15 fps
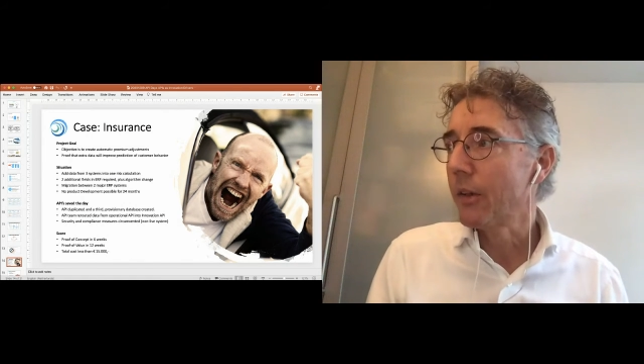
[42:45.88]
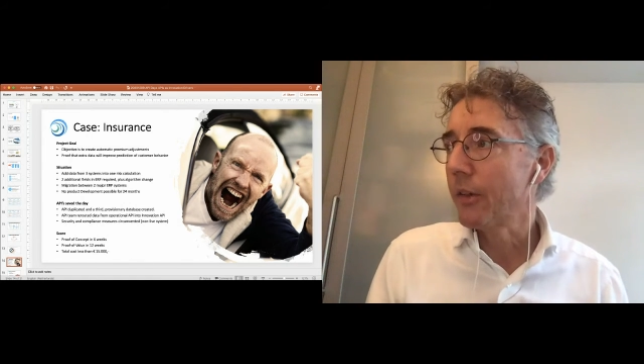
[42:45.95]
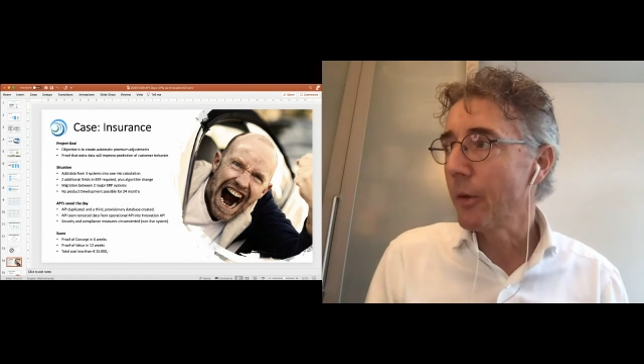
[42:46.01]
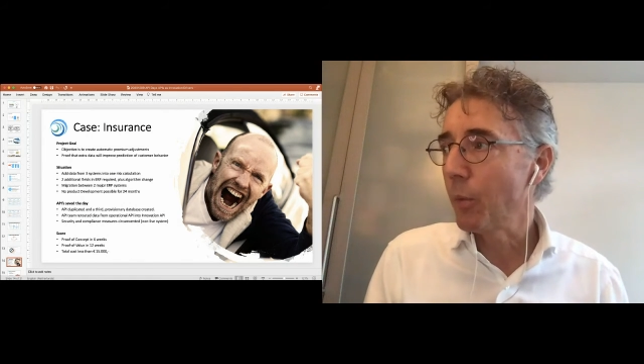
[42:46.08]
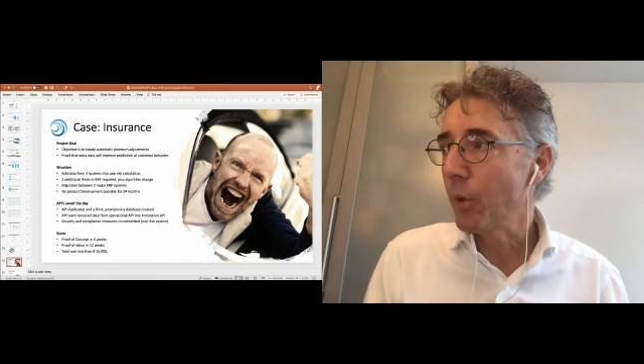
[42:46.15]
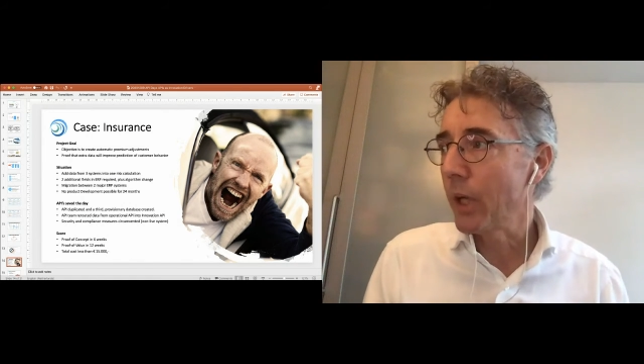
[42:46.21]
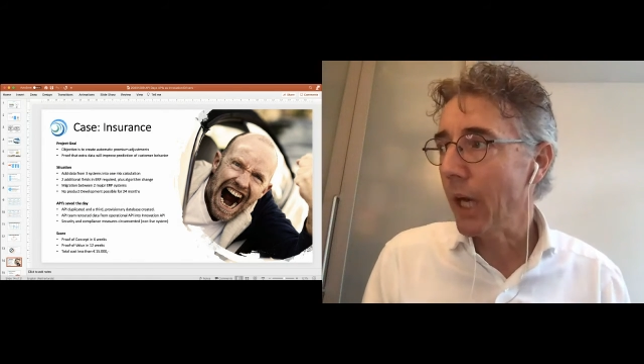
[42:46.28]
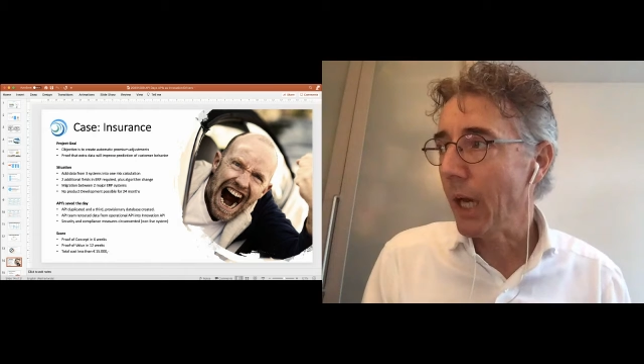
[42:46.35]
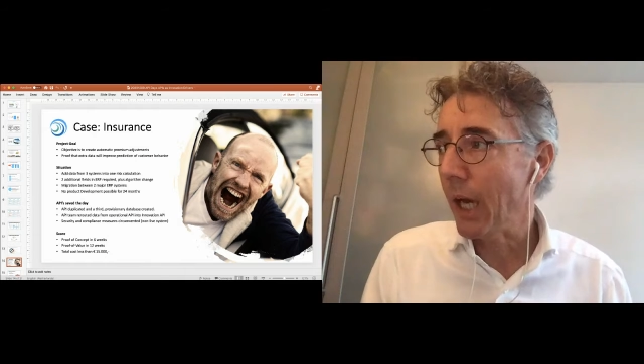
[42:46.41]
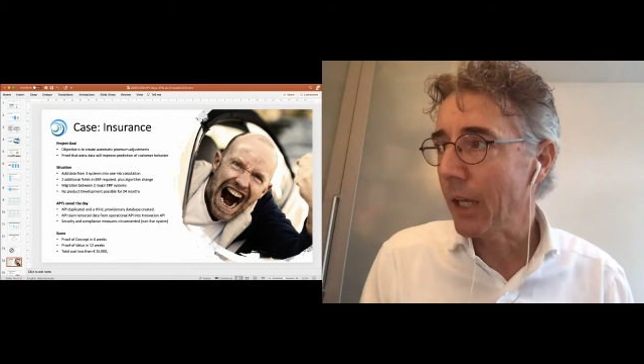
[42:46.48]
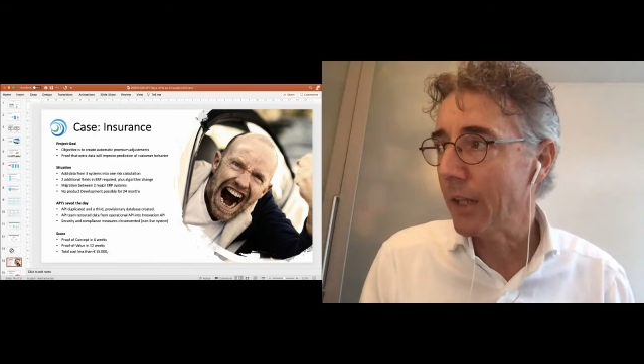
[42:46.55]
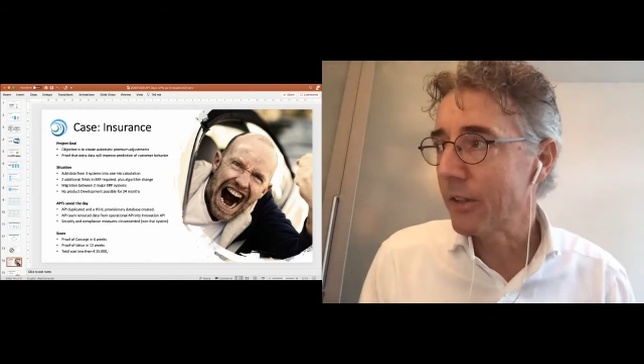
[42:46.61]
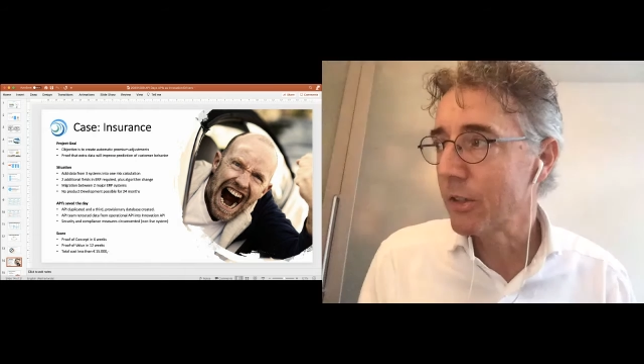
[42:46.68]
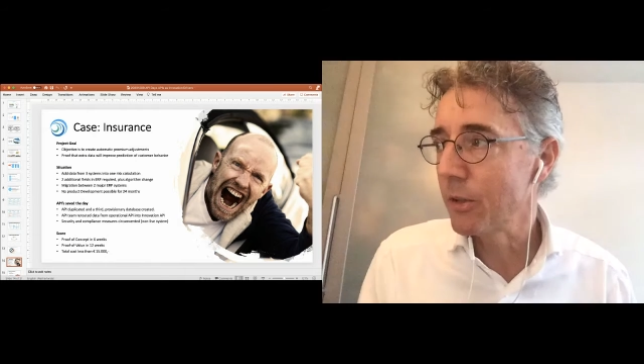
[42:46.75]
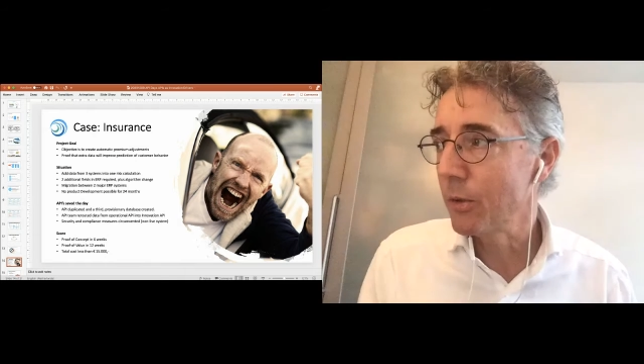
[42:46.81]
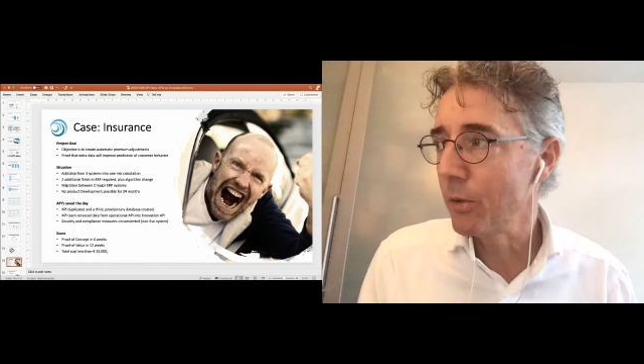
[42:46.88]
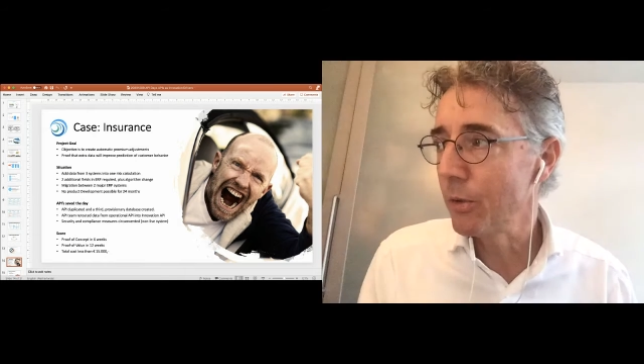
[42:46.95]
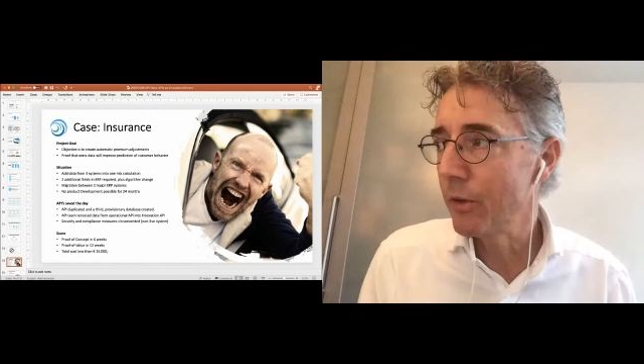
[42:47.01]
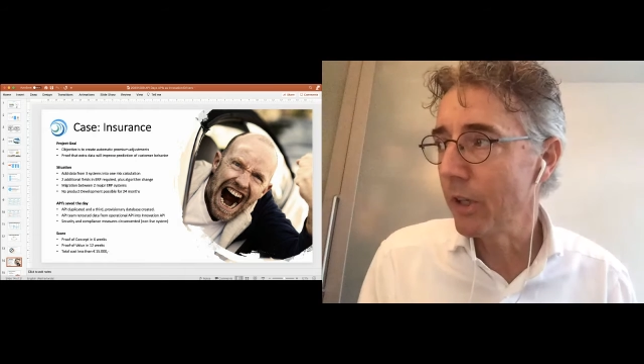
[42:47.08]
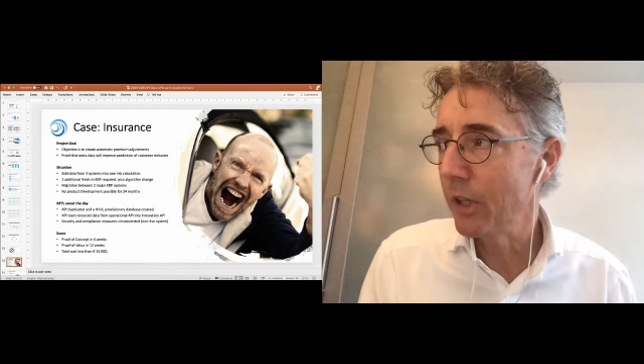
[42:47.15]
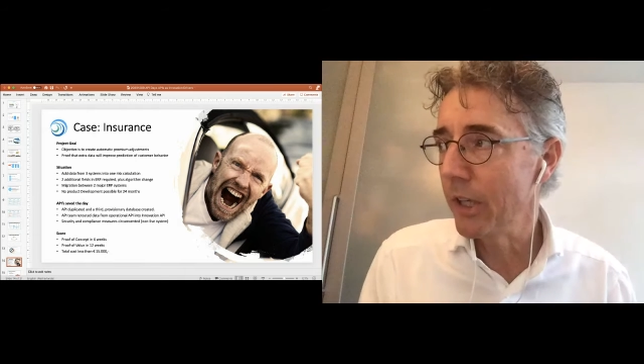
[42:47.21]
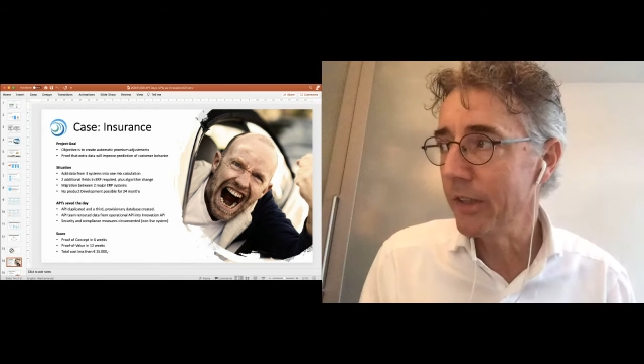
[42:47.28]
that we had to
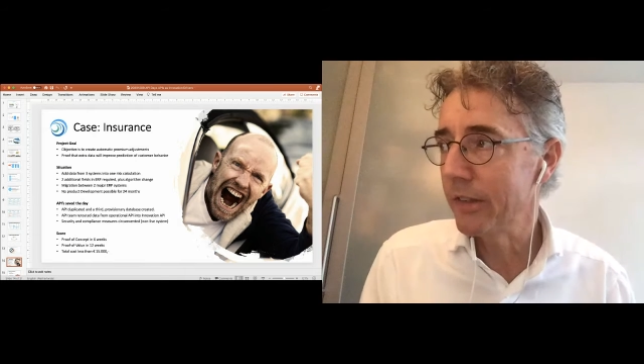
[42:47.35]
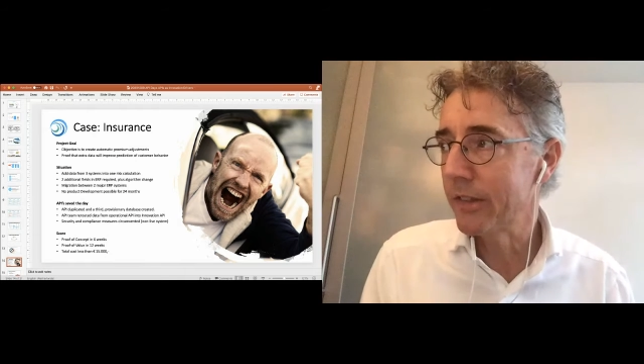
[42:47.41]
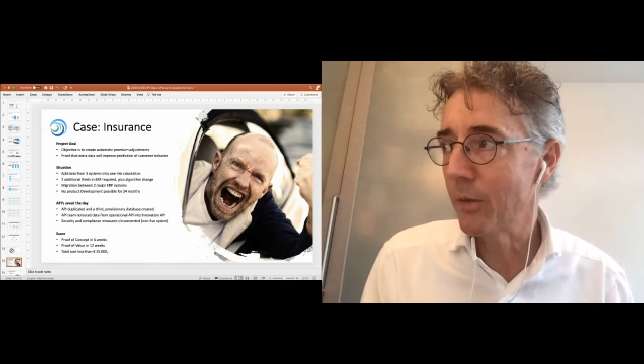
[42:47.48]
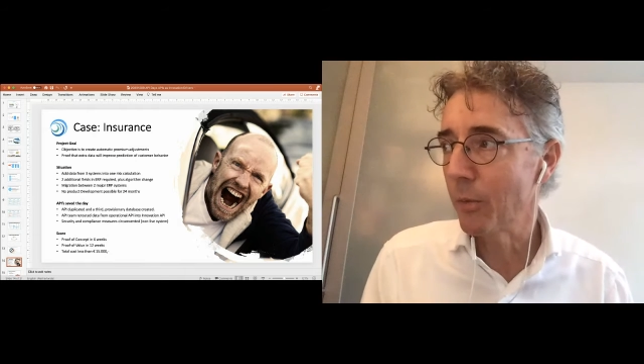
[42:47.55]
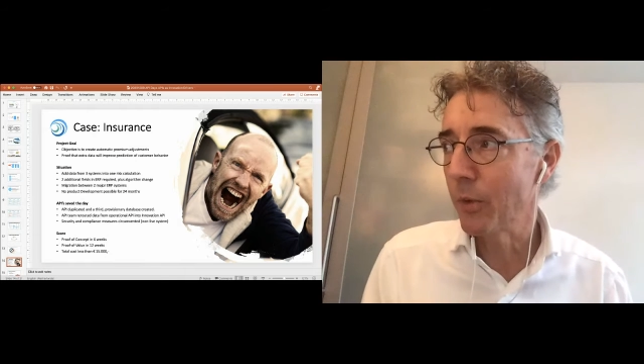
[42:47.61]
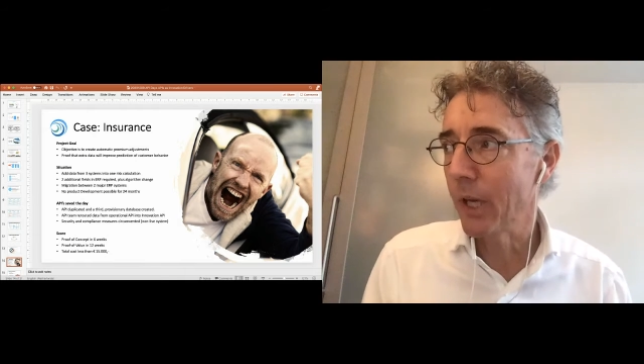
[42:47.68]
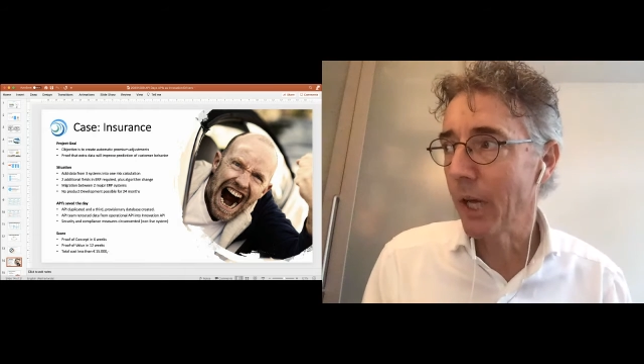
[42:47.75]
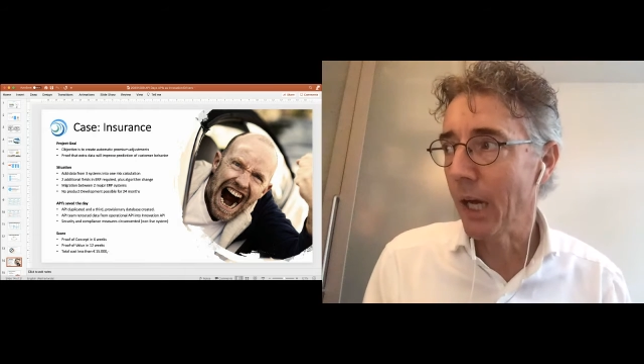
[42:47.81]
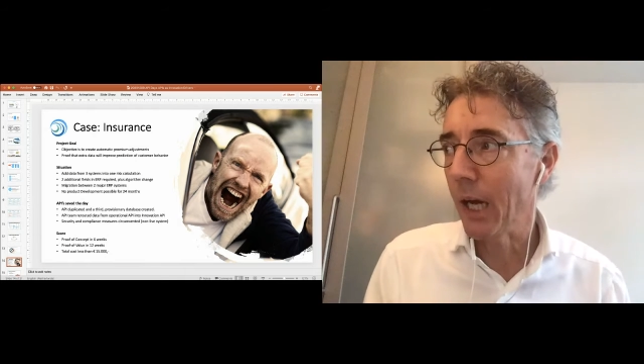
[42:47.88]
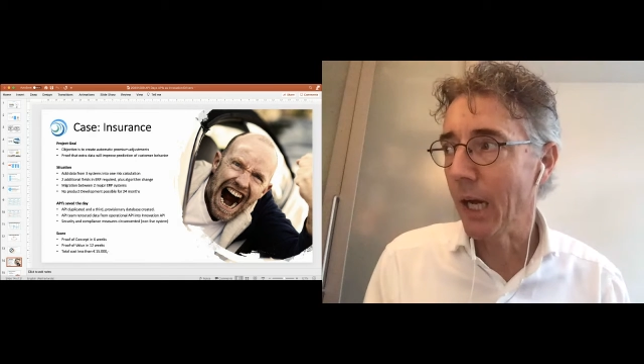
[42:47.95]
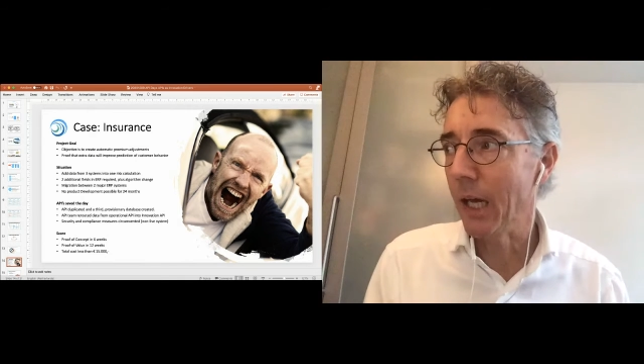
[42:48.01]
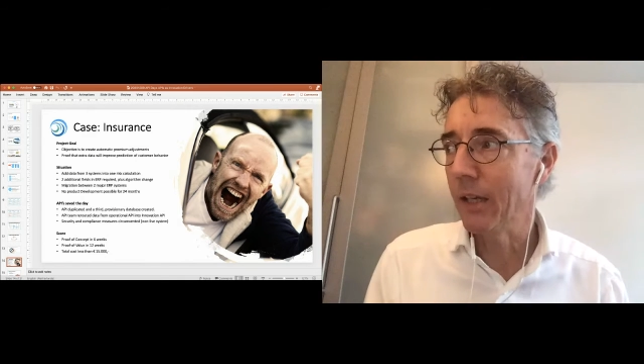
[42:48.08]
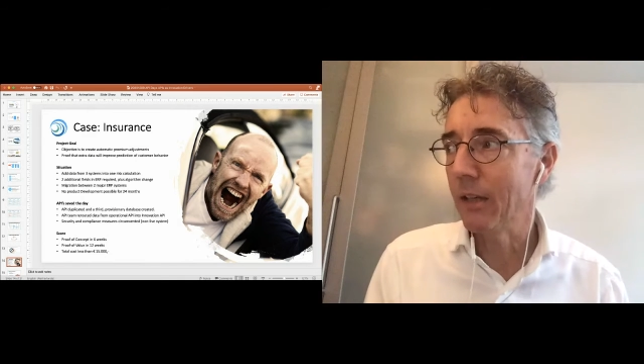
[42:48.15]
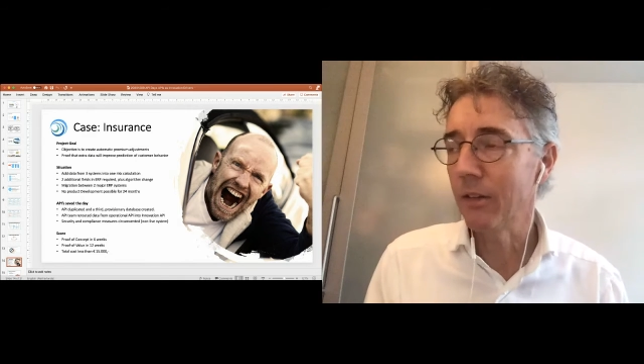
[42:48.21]
the needs that we had.